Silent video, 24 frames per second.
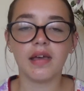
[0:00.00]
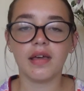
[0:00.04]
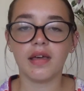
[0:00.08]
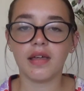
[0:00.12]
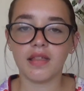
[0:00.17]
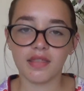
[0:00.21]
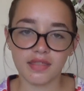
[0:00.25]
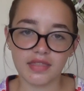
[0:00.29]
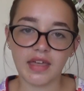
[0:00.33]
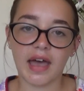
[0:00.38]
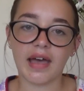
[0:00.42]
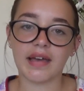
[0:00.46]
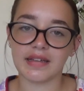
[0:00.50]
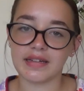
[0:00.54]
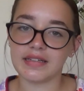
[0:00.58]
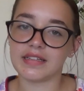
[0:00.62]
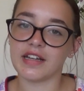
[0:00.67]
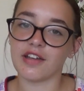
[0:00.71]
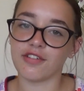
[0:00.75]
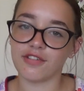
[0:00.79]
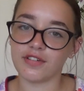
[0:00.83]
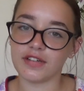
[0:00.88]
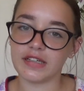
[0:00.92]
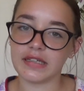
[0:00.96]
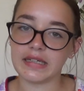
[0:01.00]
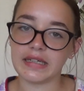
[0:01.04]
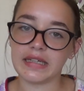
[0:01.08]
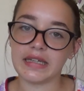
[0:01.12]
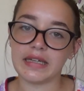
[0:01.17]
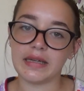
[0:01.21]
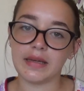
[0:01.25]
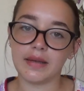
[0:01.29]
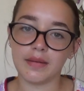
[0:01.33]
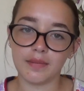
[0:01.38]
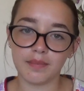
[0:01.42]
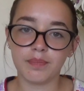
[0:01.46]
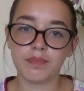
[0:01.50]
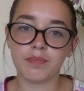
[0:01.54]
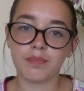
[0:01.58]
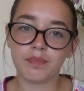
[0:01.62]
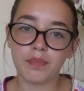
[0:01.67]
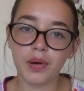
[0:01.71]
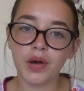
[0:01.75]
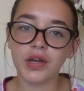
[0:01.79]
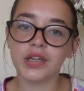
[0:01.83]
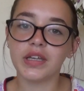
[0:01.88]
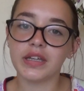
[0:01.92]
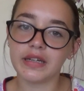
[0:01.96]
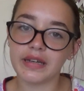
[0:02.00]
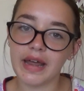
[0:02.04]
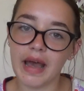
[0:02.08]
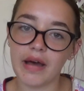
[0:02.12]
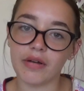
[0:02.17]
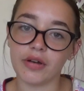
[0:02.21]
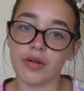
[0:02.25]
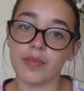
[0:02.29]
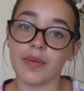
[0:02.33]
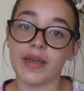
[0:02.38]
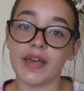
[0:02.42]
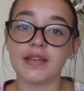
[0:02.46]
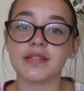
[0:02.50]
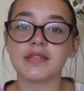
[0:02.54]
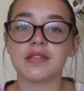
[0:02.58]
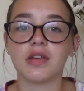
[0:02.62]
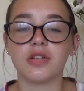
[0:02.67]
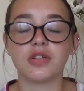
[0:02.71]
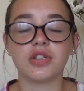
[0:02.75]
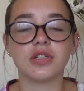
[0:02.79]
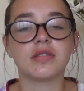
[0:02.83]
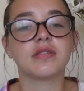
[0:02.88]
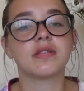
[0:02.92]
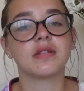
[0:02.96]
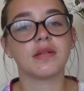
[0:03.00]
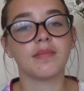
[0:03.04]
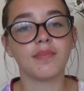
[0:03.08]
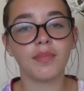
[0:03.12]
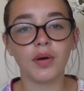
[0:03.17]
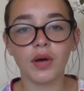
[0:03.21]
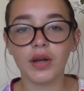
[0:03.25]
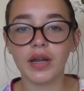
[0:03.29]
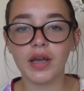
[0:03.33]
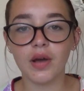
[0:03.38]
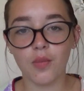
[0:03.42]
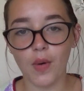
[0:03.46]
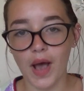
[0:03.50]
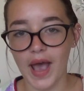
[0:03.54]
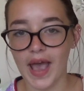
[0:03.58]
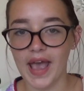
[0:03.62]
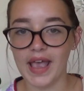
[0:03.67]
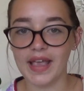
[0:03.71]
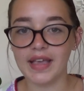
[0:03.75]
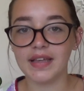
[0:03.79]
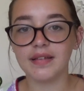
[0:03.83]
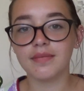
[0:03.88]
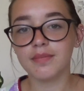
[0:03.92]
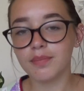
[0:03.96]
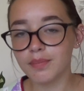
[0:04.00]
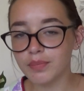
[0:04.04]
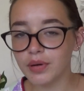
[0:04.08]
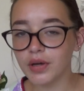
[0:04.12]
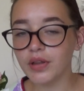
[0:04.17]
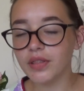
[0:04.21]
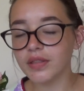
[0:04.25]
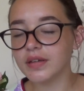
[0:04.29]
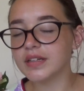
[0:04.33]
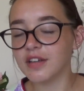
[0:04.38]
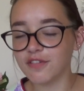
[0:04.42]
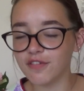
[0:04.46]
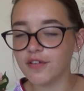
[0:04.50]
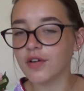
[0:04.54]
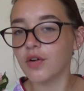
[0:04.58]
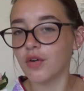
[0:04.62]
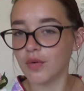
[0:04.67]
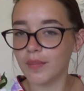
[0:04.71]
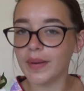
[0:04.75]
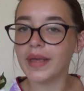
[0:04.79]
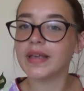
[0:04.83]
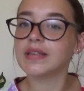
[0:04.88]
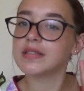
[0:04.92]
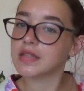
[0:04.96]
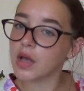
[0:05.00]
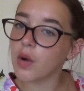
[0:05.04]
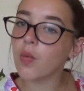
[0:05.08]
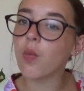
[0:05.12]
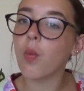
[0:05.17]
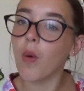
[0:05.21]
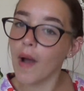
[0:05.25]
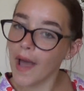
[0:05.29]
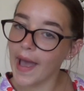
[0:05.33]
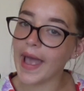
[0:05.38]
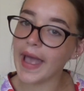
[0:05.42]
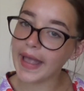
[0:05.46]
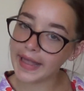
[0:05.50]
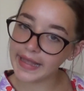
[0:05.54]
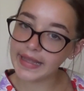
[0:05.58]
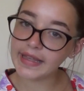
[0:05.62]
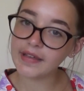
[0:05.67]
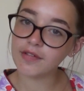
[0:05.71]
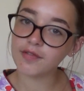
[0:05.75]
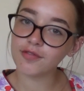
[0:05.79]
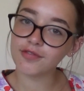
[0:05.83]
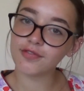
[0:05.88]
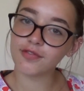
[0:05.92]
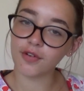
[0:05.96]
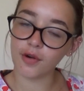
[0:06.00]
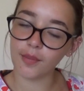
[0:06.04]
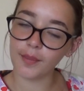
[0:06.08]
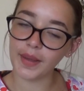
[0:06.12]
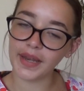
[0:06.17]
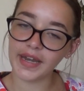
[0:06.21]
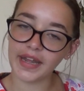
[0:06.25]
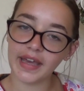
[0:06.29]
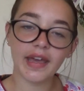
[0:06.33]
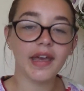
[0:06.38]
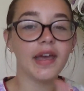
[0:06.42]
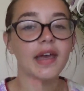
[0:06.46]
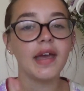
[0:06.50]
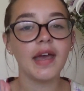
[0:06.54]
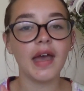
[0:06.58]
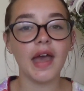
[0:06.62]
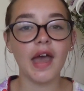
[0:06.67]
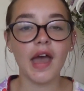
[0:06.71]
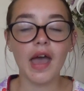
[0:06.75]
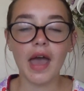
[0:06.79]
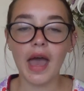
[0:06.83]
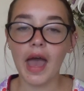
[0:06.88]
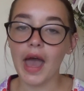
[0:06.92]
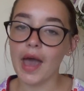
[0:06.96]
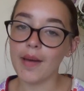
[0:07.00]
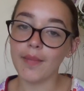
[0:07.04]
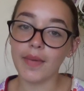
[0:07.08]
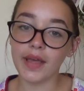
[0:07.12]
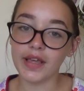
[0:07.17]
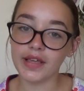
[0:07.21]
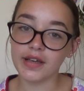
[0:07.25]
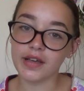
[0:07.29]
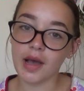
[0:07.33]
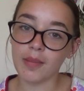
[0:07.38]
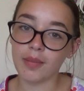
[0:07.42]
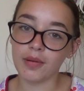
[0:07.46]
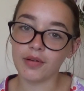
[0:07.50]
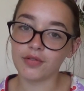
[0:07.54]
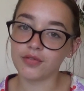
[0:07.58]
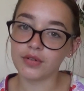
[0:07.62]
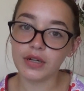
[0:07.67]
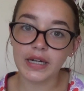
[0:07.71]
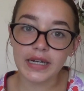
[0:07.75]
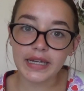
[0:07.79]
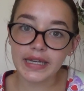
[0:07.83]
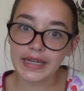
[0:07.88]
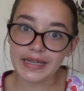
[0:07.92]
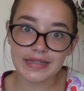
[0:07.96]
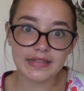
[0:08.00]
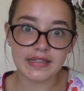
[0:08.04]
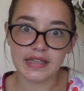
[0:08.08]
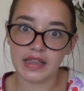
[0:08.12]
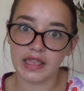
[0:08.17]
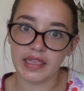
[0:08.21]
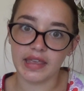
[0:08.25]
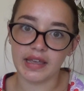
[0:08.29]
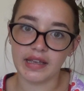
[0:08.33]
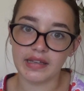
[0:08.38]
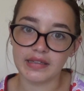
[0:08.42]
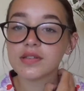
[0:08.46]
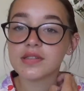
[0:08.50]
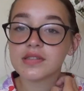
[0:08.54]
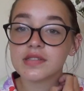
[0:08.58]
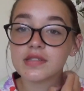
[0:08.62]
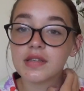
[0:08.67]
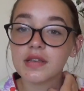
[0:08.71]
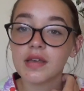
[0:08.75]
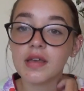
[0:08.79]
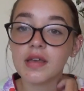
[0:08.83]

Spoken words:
that can definitely put you down a bit. So just put it away, put the difficult makes away for a minute and make a couple of really easy things.